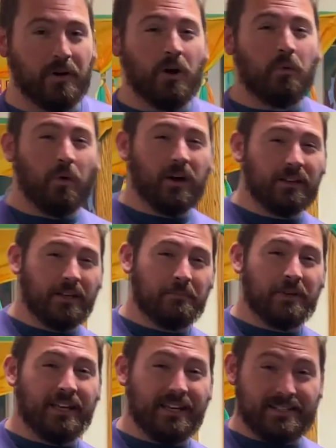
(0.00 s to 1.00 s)
What
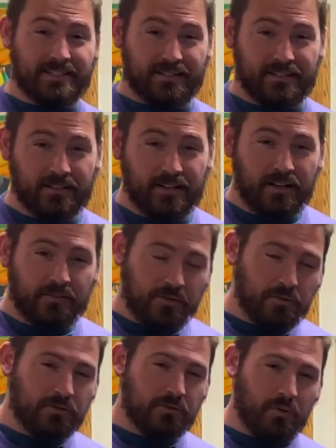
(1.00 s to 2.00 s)
Libby isn't? A
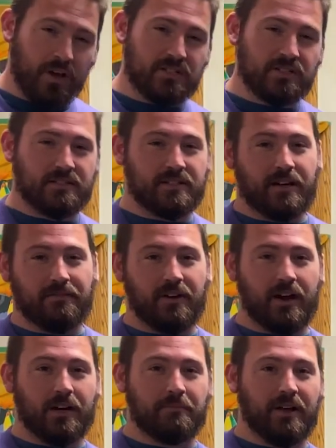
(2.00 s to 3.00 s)
few questions that I've
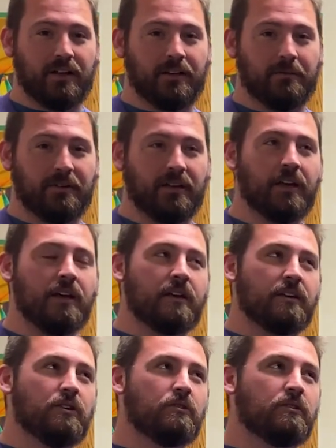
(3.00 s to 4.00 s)
got about Libby.
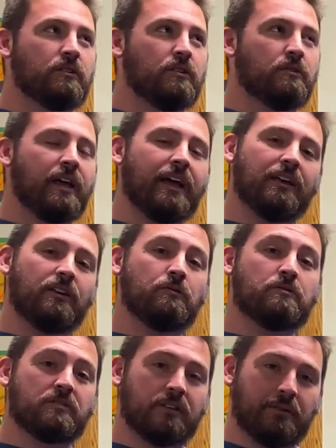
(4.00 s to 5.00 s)
You can't
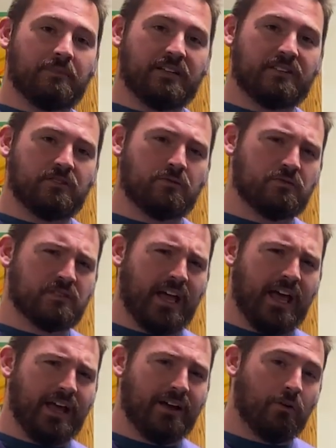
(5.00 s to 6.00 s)
use Libby to,
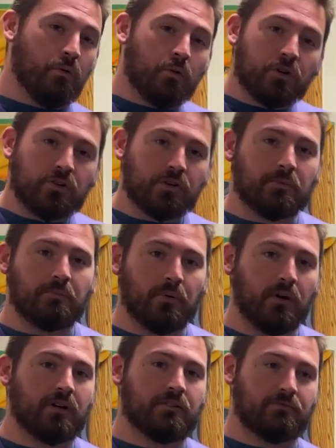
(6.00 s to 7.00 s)
say, order a
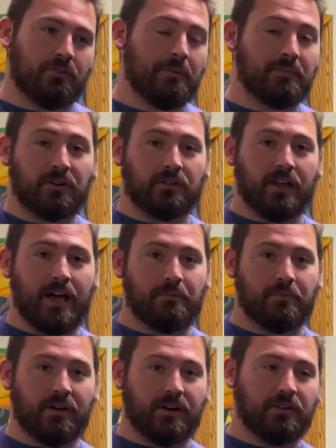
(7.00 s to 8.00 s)
book from your
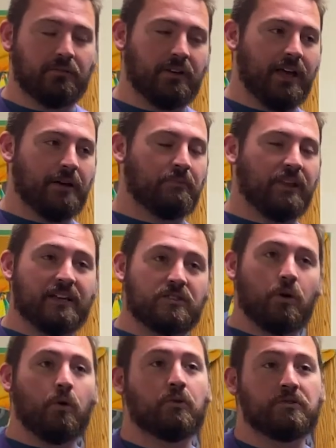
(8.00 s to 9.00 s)
library. You can't place
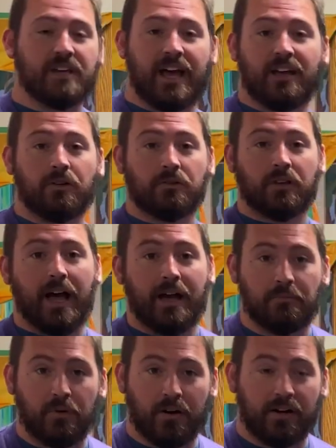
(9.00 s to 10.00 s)
holds at your
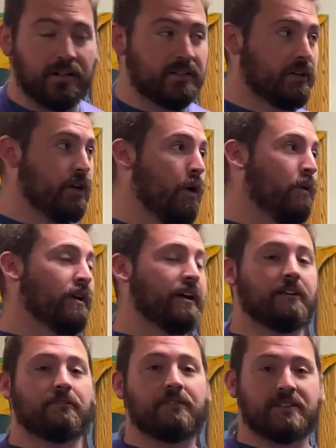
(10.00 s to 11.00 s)
library to go and get
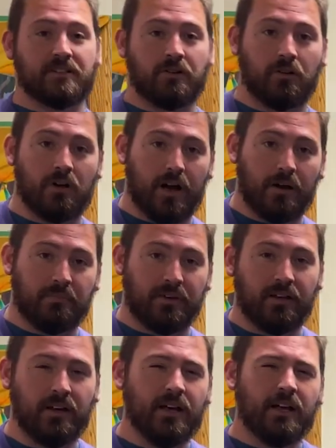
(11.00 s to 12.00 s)
a physical copy.
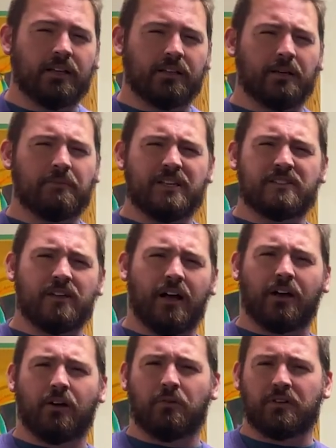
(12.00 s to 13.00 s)
Libby's
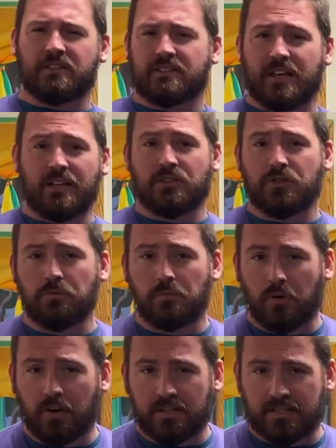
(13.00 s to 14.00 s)
not going to send you
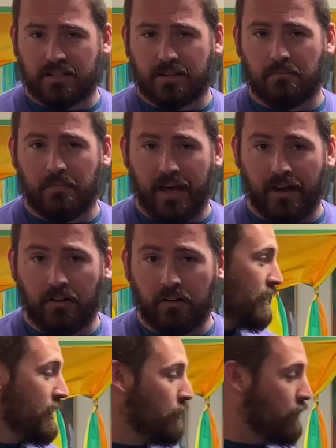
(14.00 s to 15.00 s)
books in the mail.
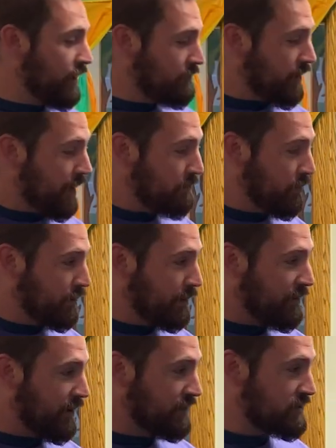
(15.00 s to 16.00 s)
What I've got pulled up
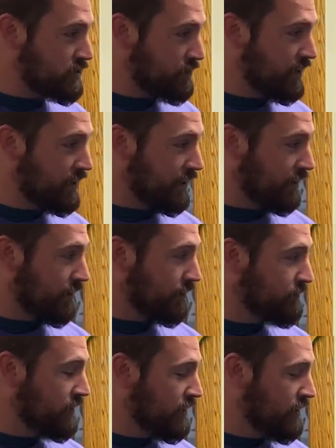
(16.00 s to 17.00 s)
on the screen here
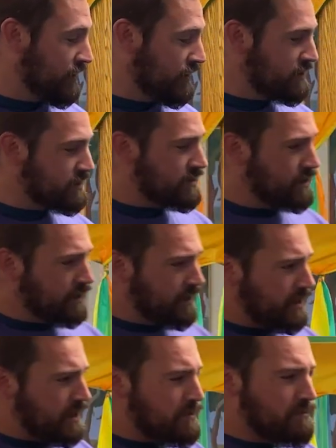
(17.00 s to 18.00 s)
is
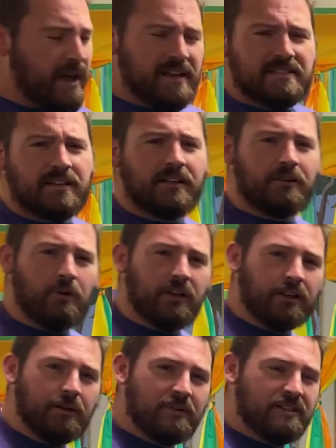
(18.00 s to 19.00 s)
basically what
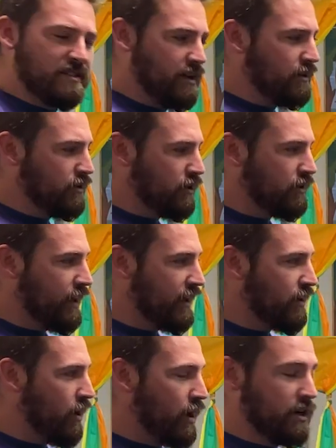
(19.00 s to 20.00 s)
Libby's going to look
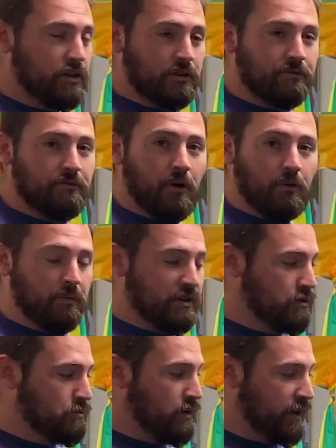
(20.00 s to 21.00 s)
like on your phone when
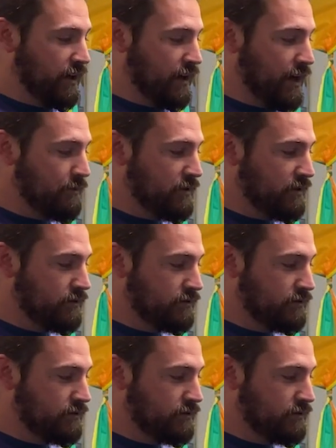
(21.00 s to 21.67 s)
you bring it up.